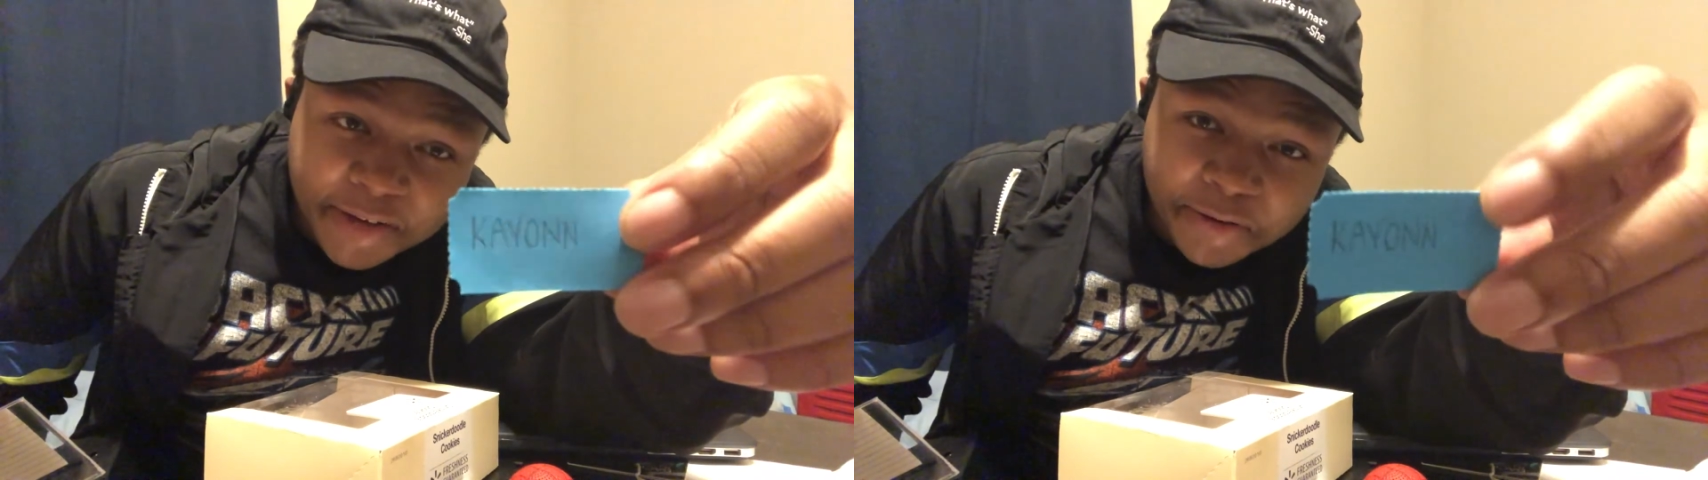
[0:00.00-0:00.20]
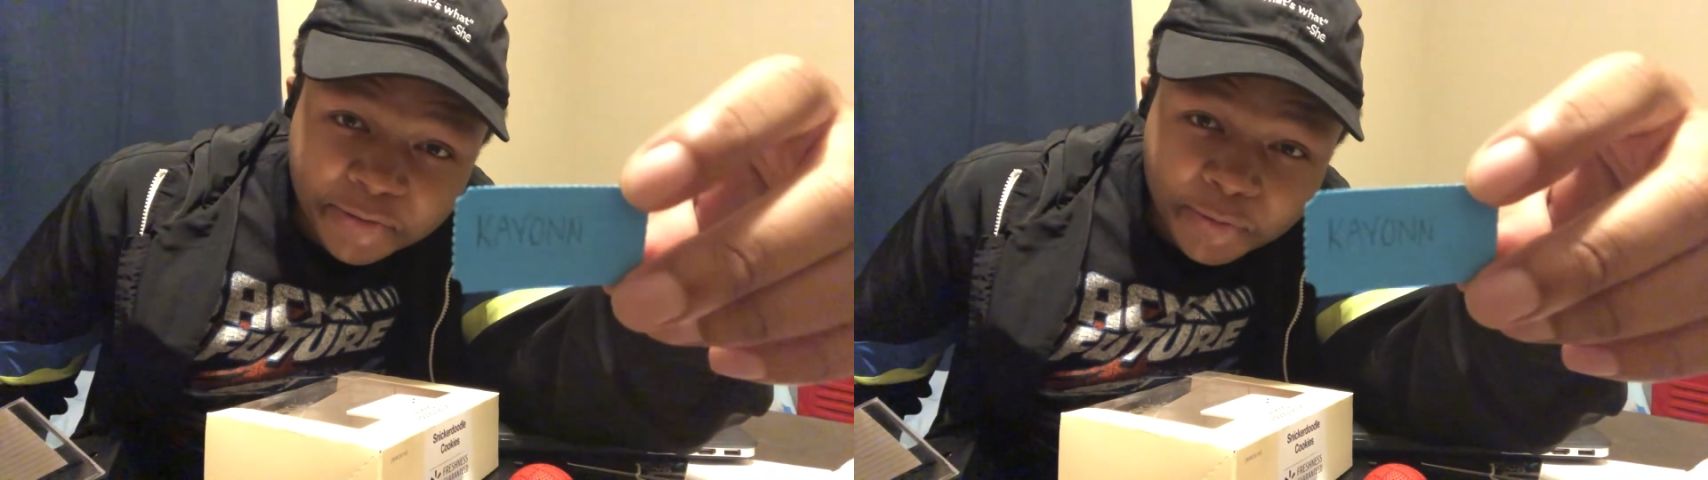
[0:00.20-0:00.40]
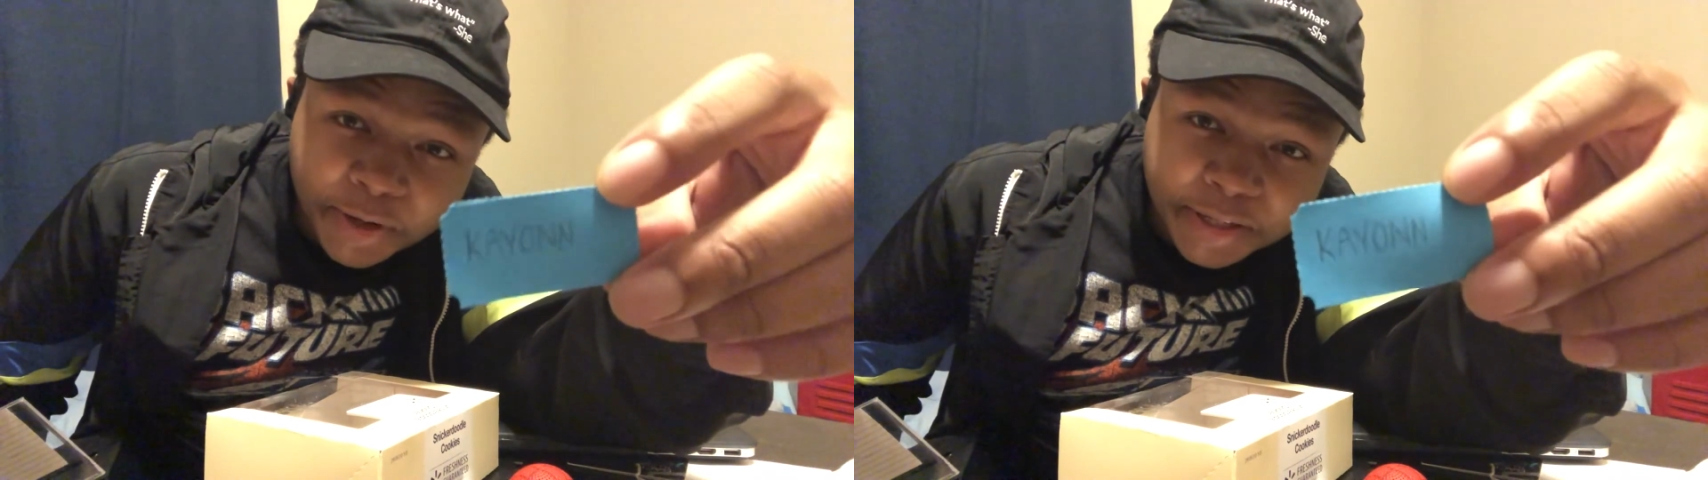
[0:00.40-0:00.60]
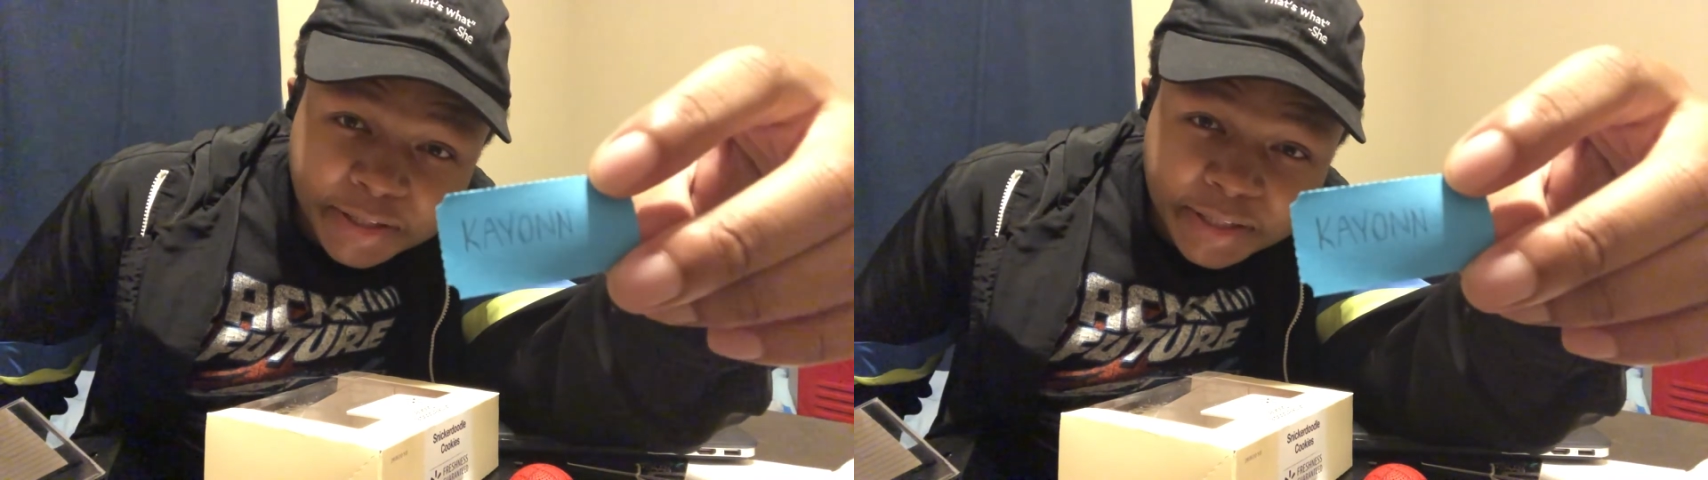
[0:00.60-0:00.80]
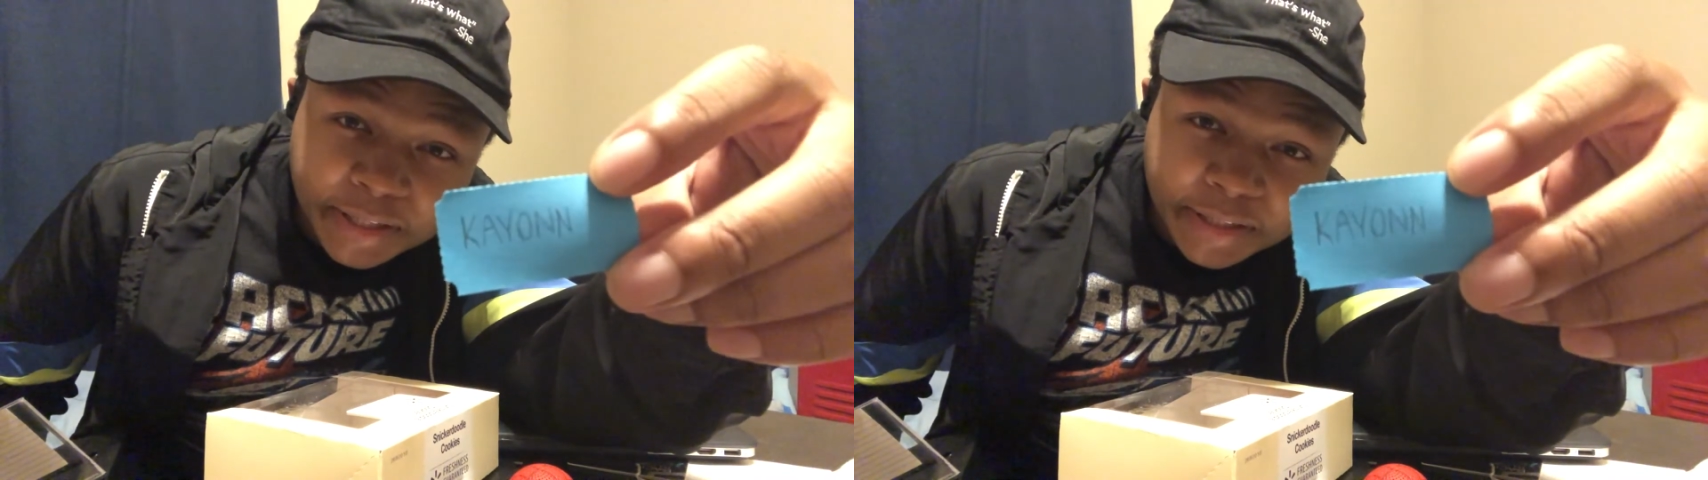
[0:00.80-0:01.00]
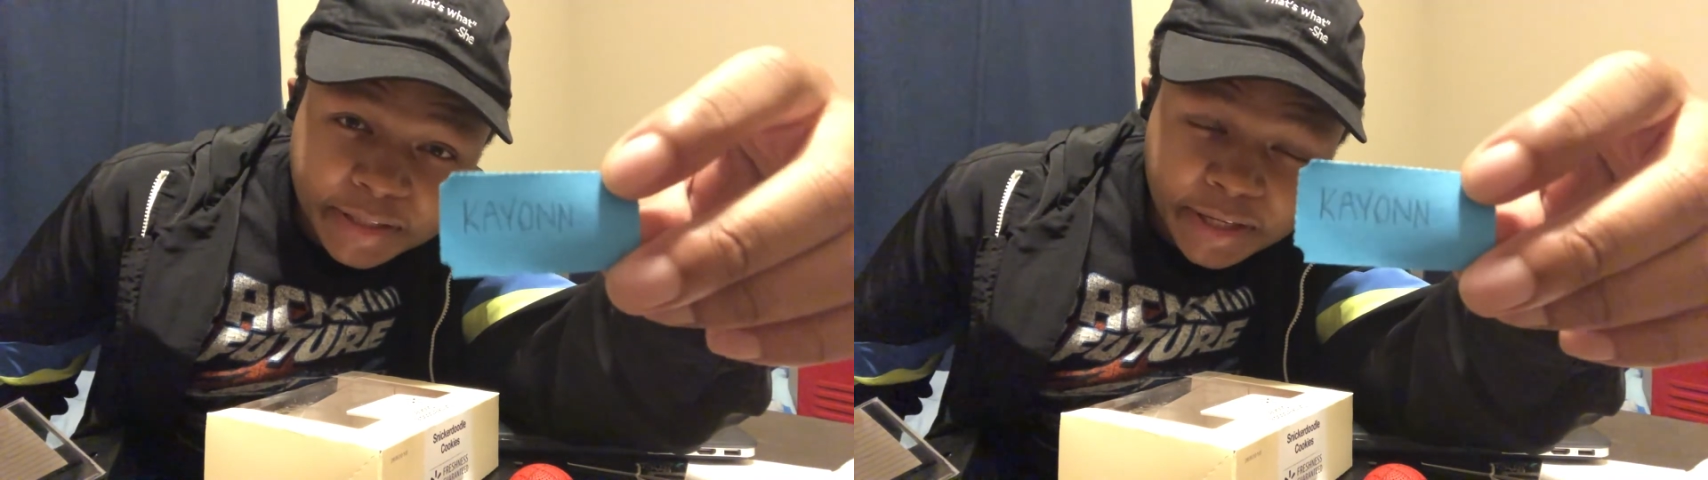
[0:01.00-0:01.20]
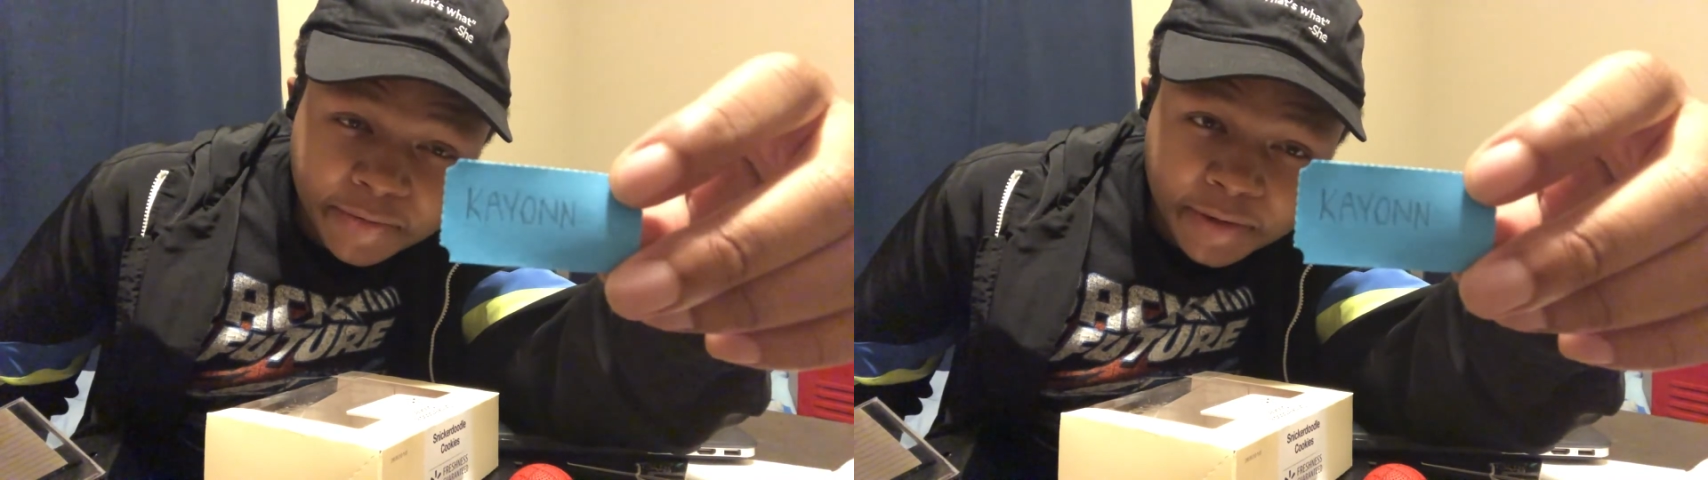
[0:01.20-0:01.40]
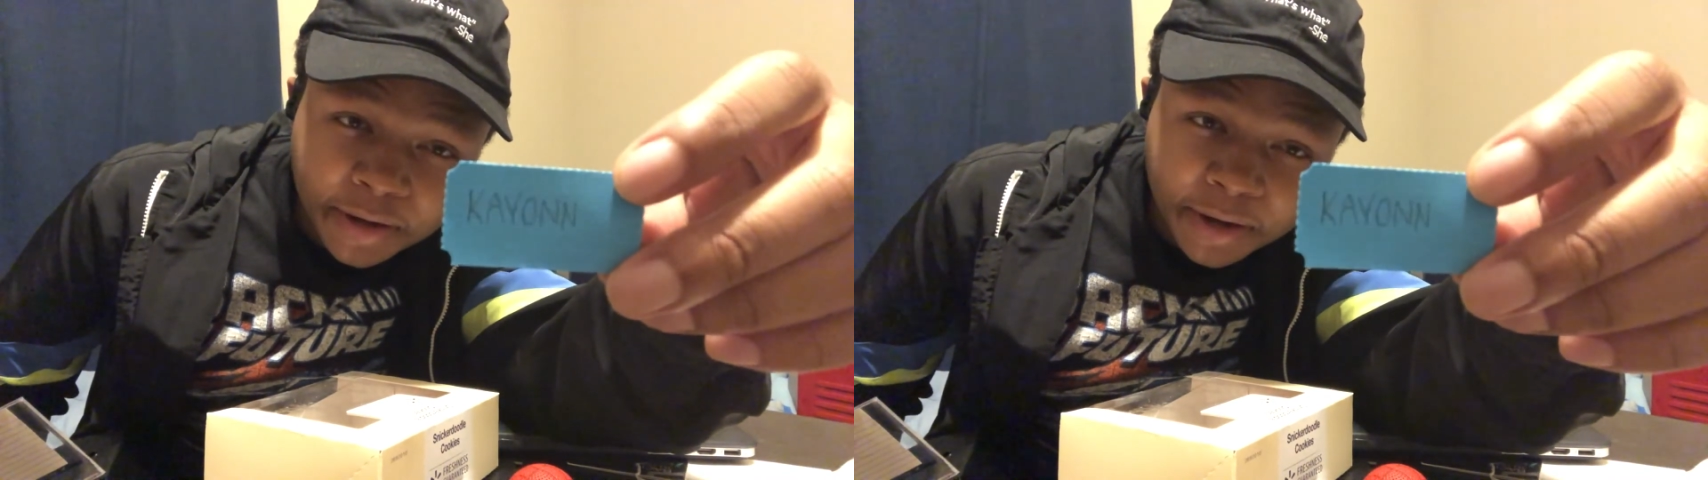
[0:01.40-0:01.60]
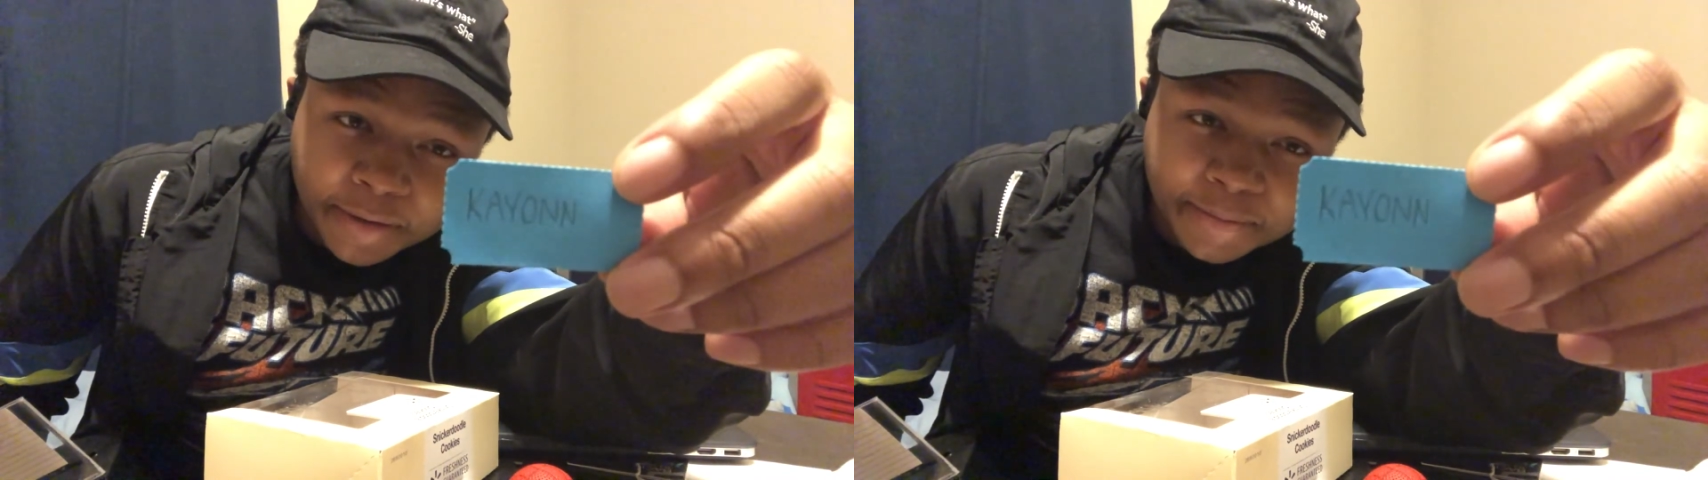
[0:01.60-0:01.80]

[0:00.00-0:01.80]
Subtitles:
You've won the gift card.